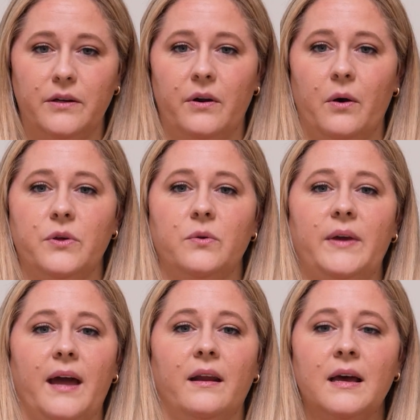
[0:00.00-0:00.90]
You
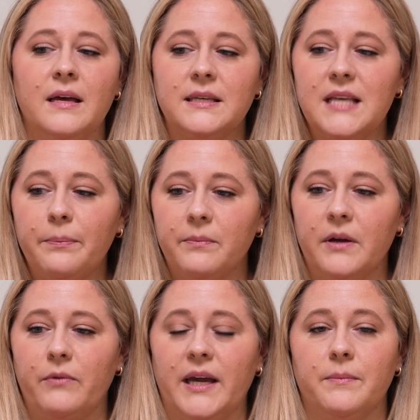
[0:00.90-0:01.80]
get
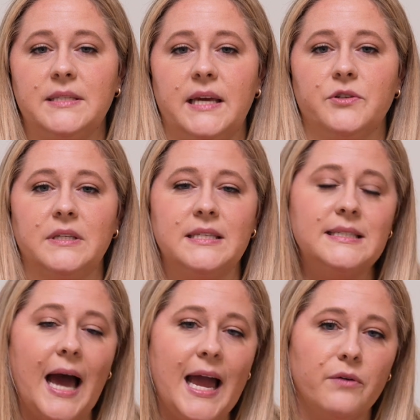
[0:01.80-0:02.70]
supplement recommendations,
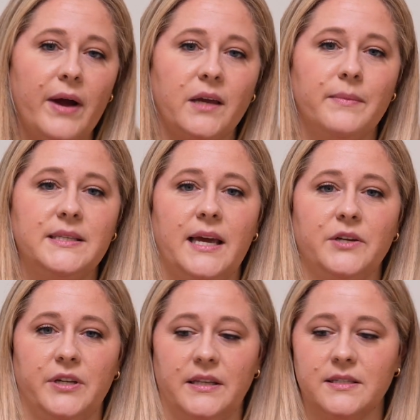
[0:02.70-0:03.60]
diet
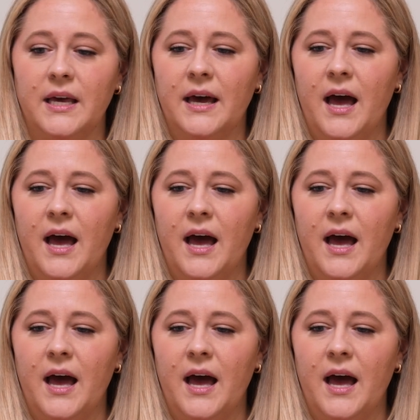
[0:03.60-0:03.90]
recommendations,